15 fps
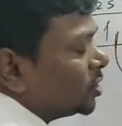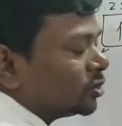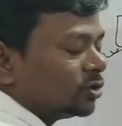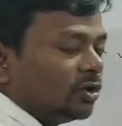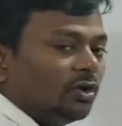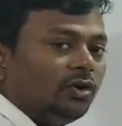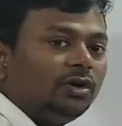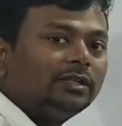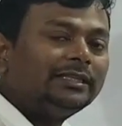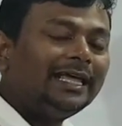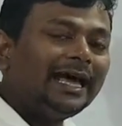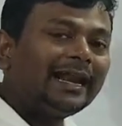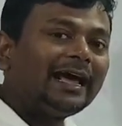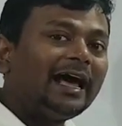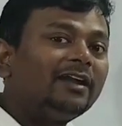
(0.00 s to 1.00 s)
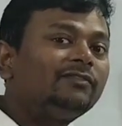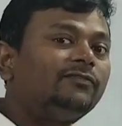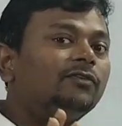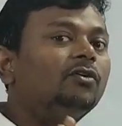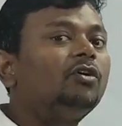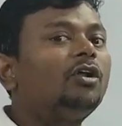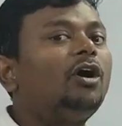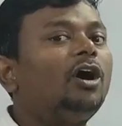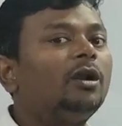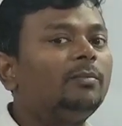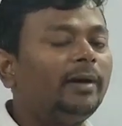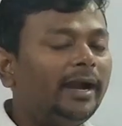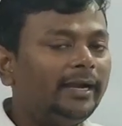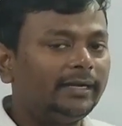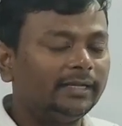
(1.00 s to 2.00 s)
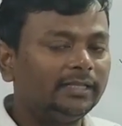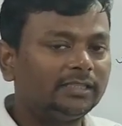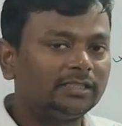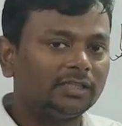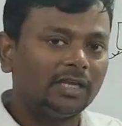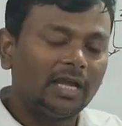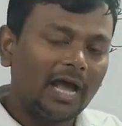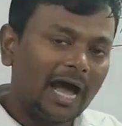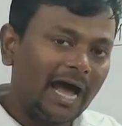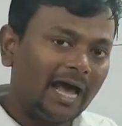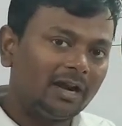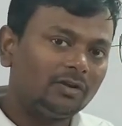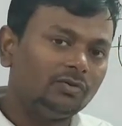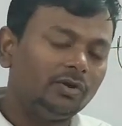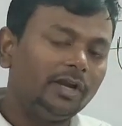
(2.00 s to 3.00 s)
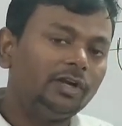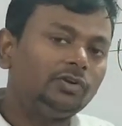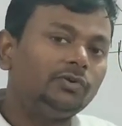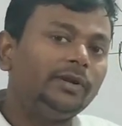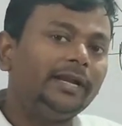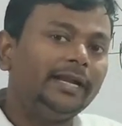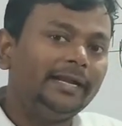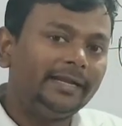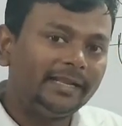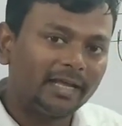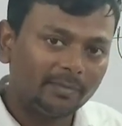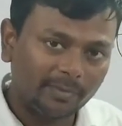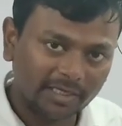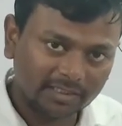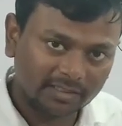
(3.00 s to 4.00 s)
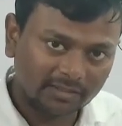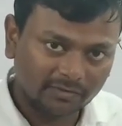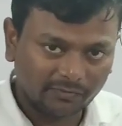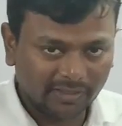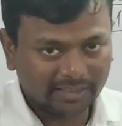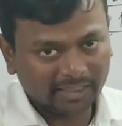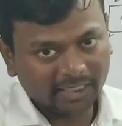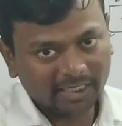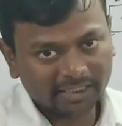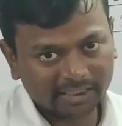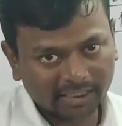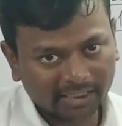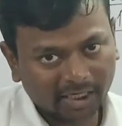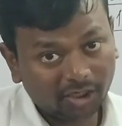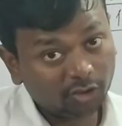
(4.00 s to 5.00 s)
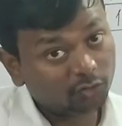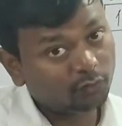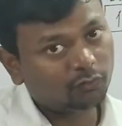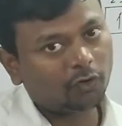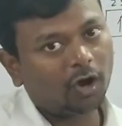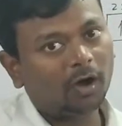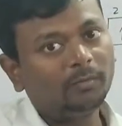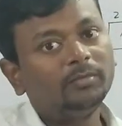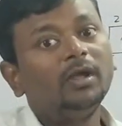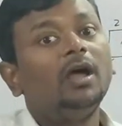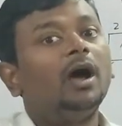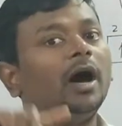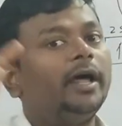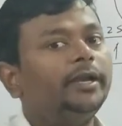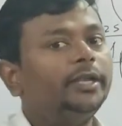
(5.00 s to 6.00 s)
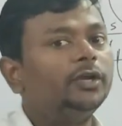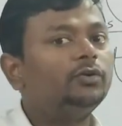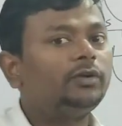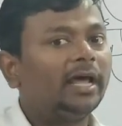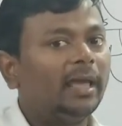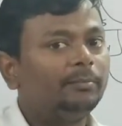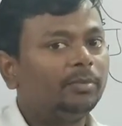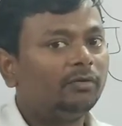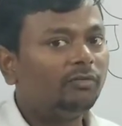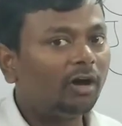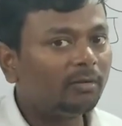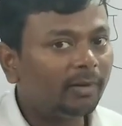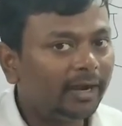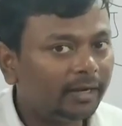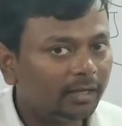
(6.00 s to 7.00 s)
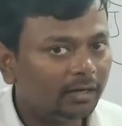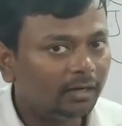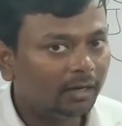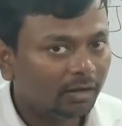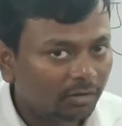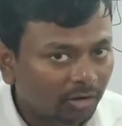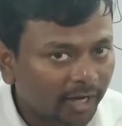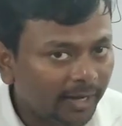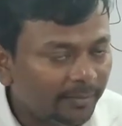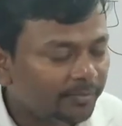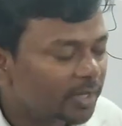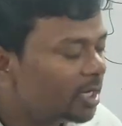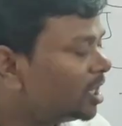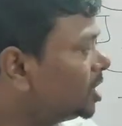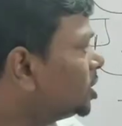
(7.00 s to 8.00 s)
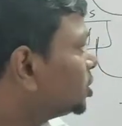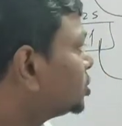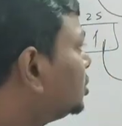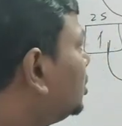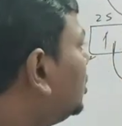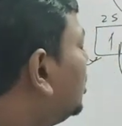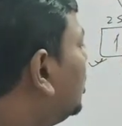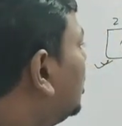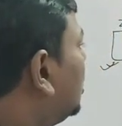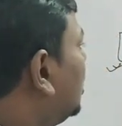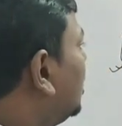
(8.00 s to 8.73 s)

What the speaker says: So there are four orbitals are going to intermix with each other to form a new type of orbital. Okay, so